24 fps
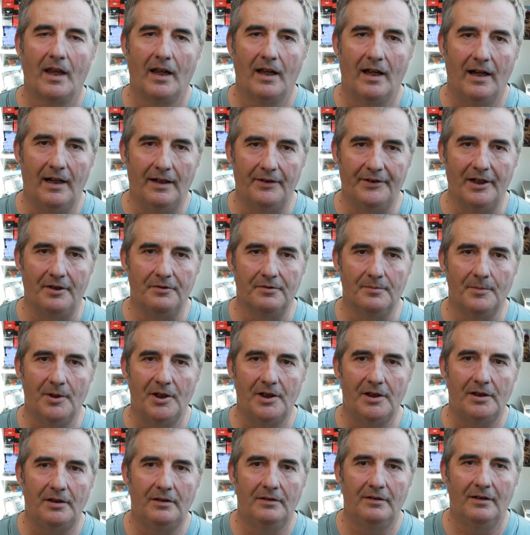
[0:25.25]
I'll tell you
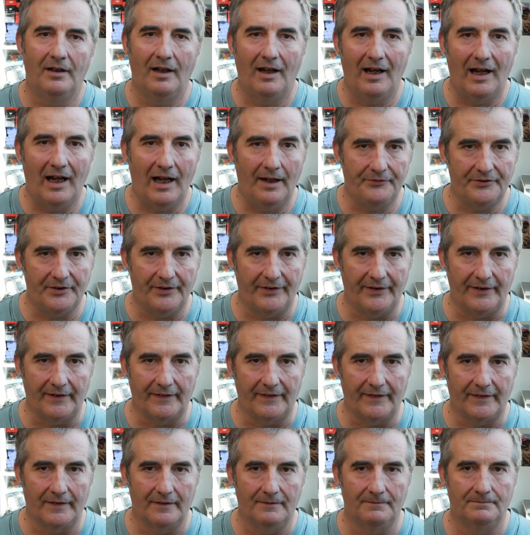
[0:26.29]
more after
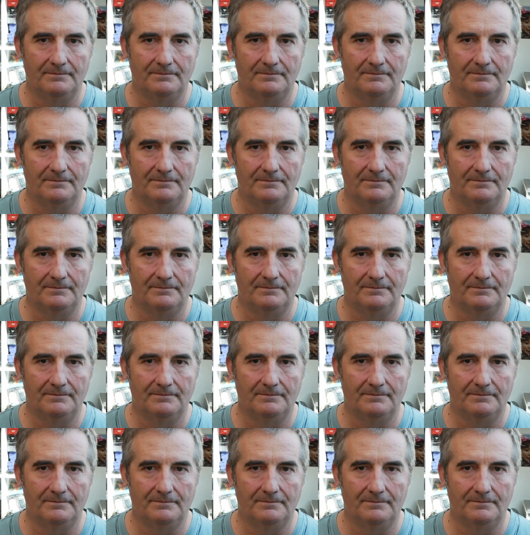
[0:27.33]
this.